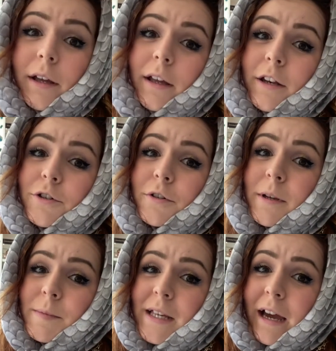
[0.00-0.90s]
In
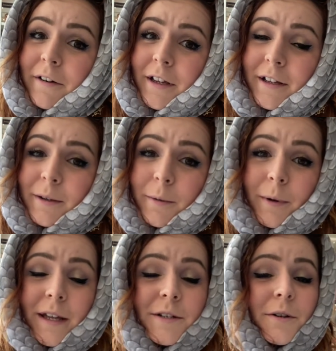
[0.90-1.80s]
dreams, Harry,
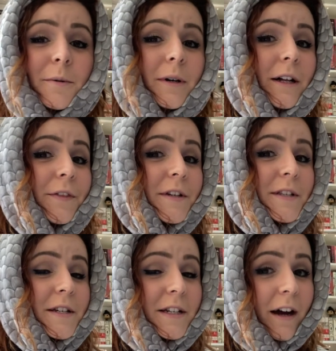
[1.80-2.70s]
we enter a world that is
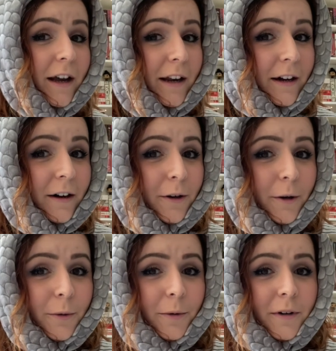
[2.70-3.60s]
entirely our
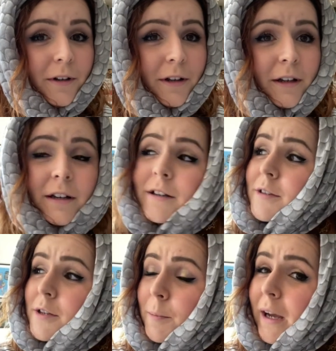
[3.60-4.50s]
own.
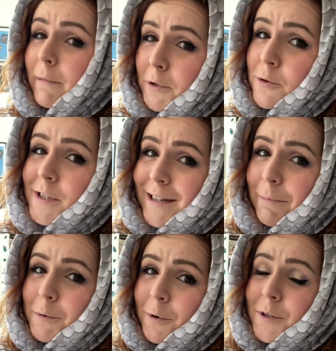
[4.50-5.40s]
So perhaps you
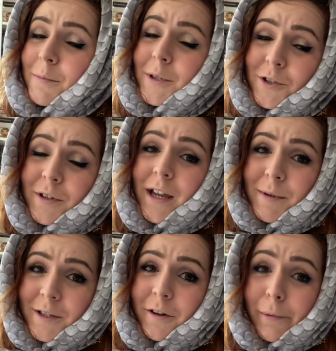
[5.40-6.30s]
sleptwalked and put your name
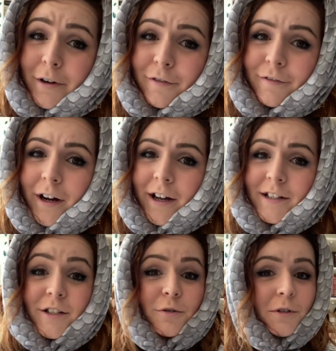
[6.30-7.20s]
into the Goblet of Fire.
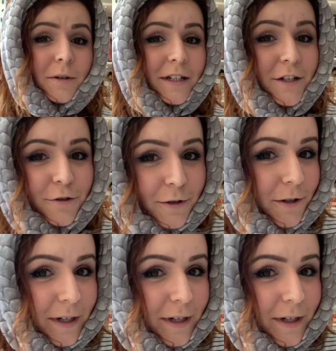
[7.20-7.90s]
Did you do it? Did you do it,